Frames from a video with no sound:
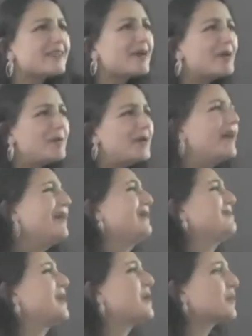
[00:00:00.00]
them,
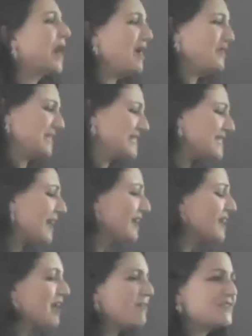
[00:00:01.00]
they were having
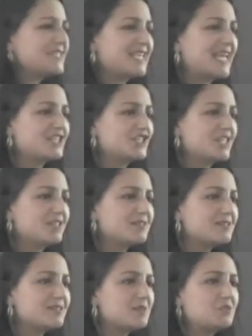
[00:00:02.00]
side
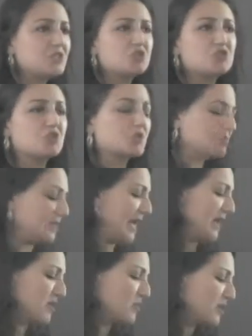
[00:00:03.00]
conversations, some children were
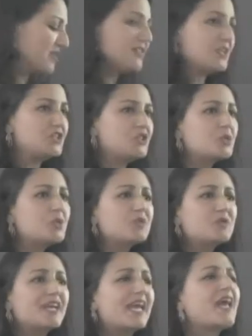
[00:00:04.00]
playing with their
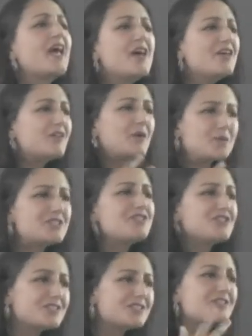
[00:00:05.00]
jewelry. There was
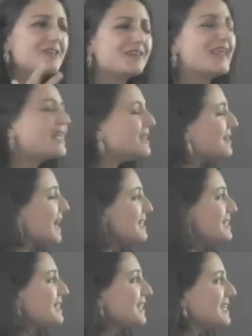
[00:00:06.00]
just,
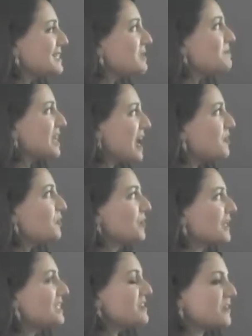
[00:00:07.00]
they seemed to have a
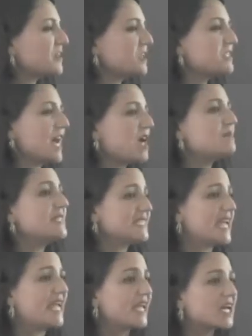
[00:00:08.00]
really difficult time
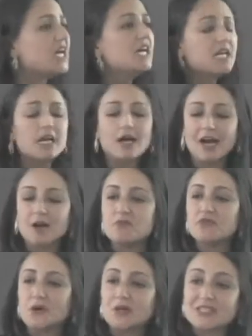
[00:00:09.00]
staying
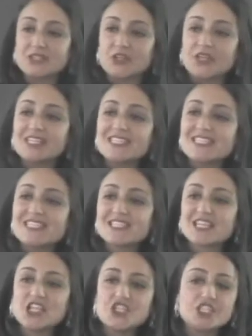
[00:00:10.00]
focused during these
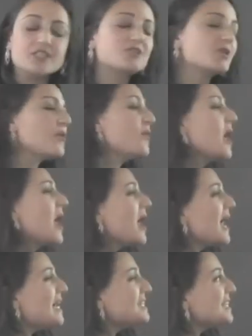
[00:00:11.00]
discussions. So
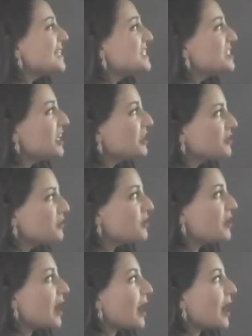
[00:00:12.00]
as I continued